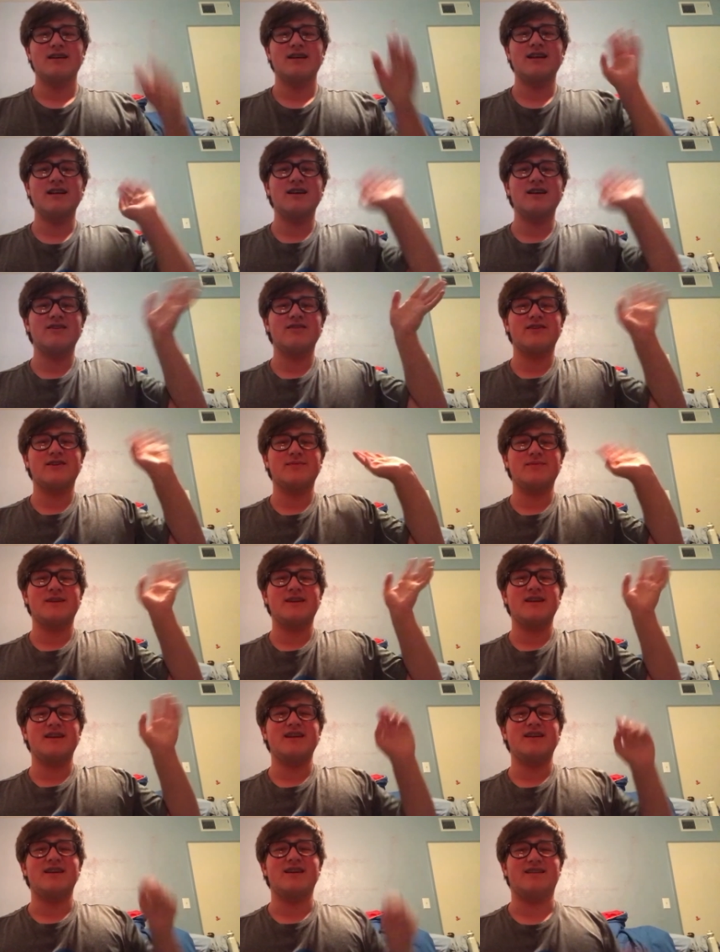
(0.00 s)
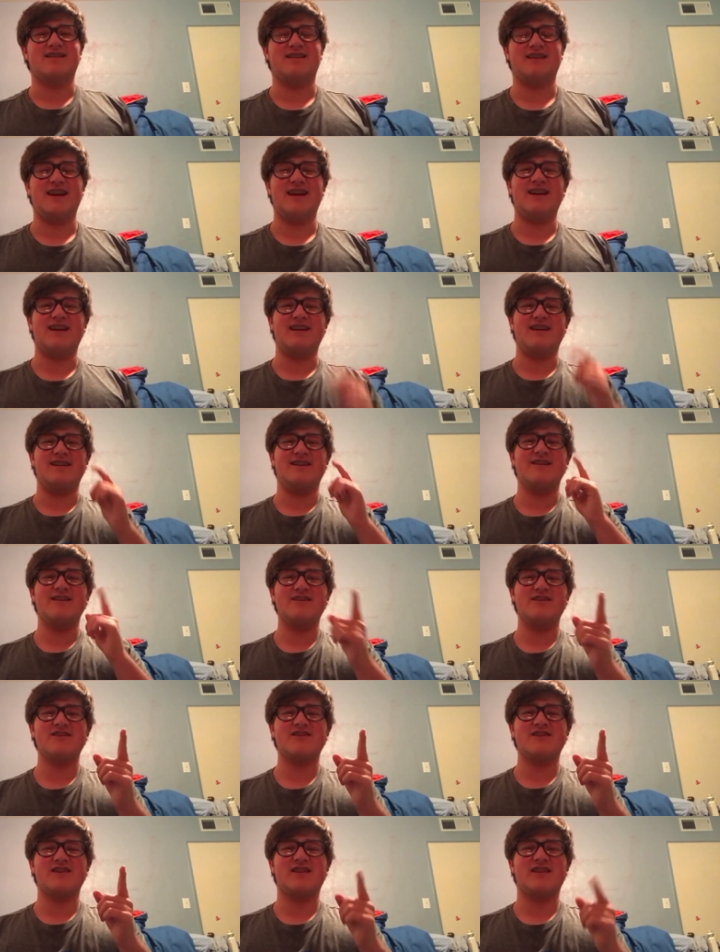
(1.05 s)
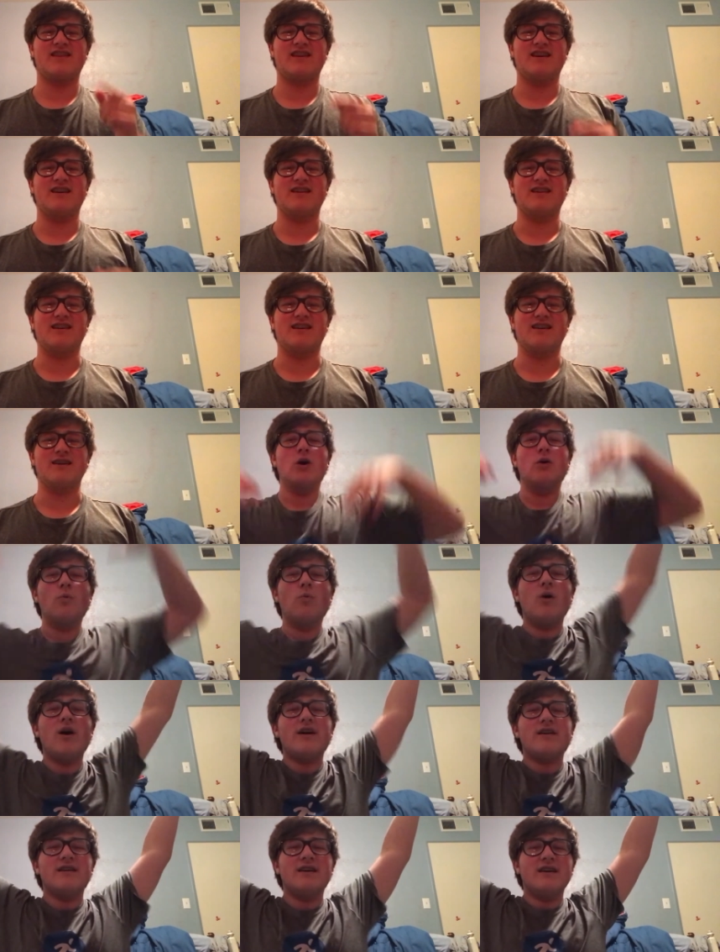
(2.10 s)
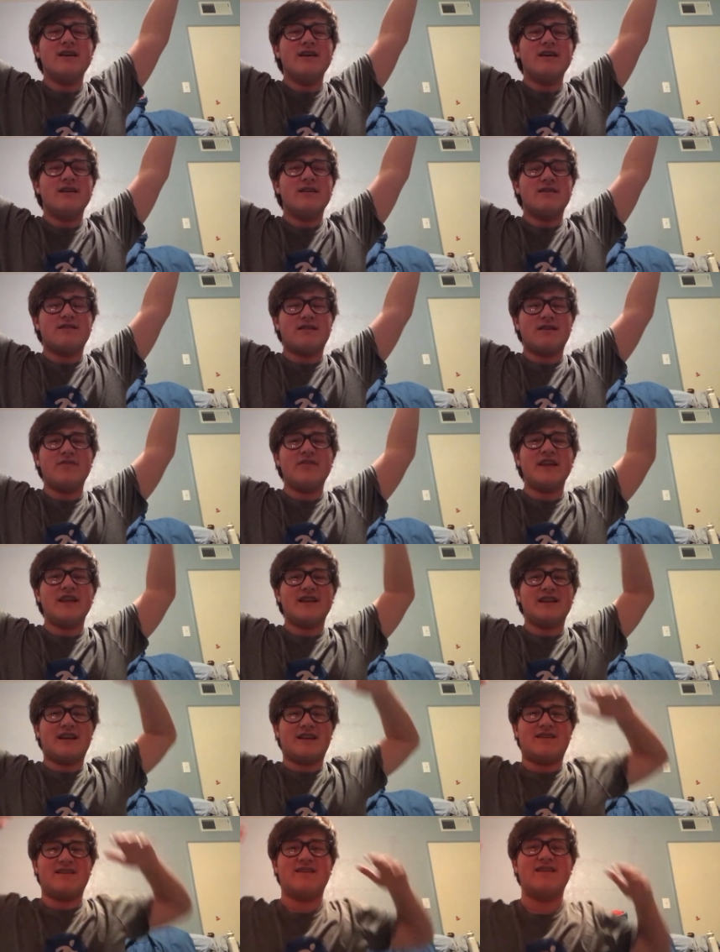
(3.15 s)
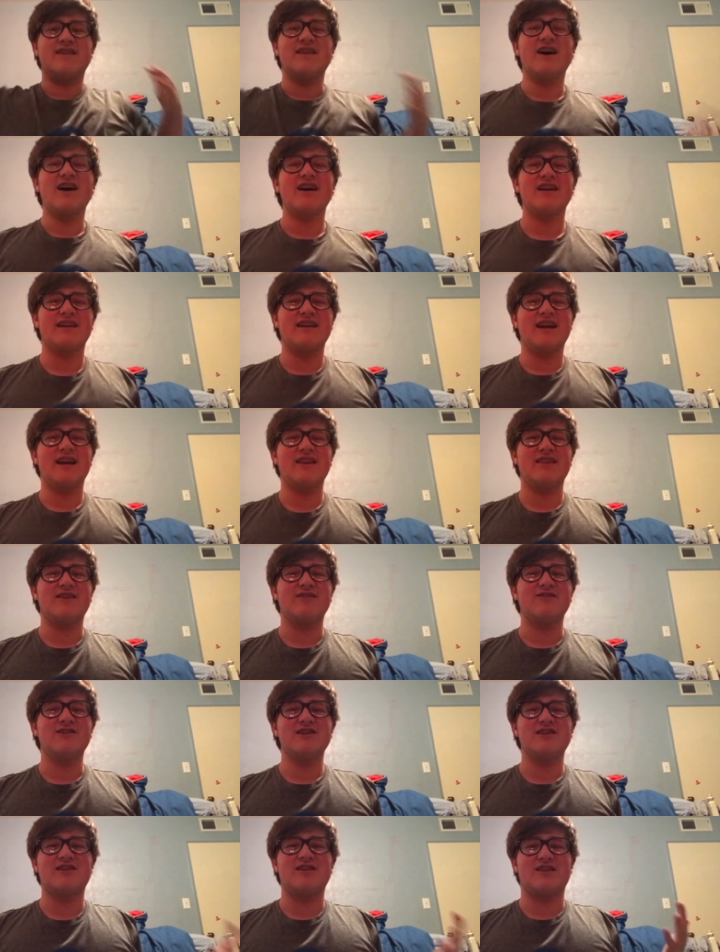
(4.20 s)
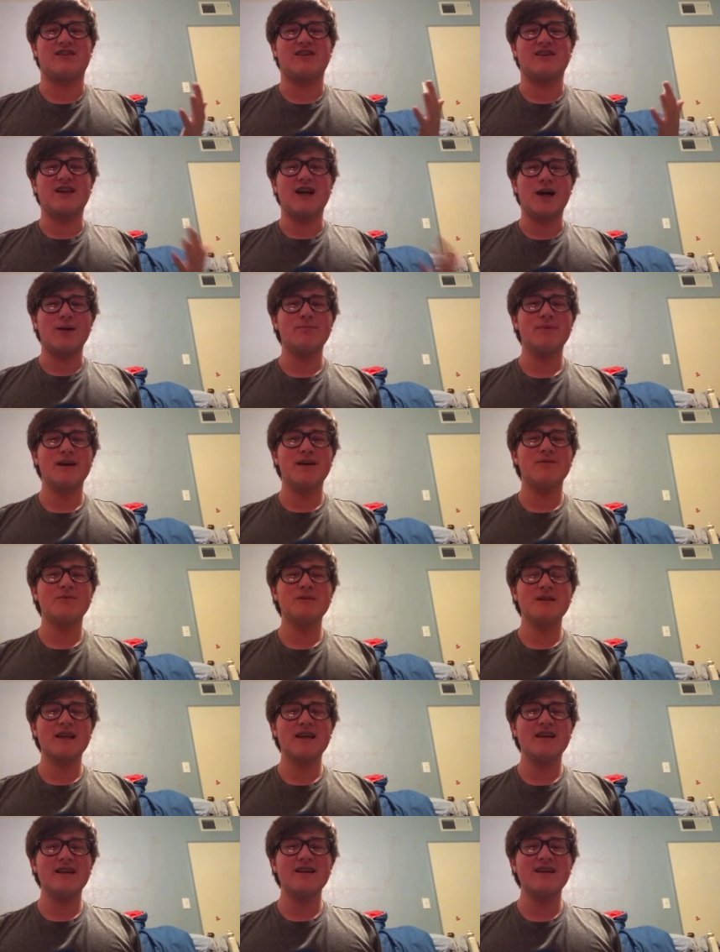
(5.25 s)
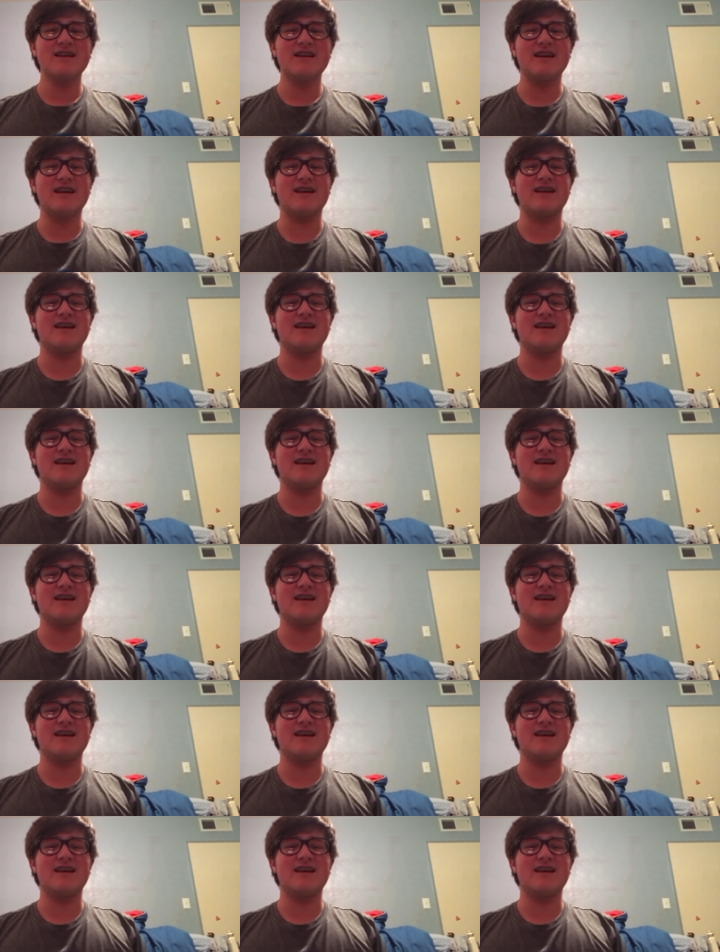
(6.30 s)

Hello, everybody. Yes, and I know what you're thinking. What? Something that's not Night in the Woods or Cuphead related?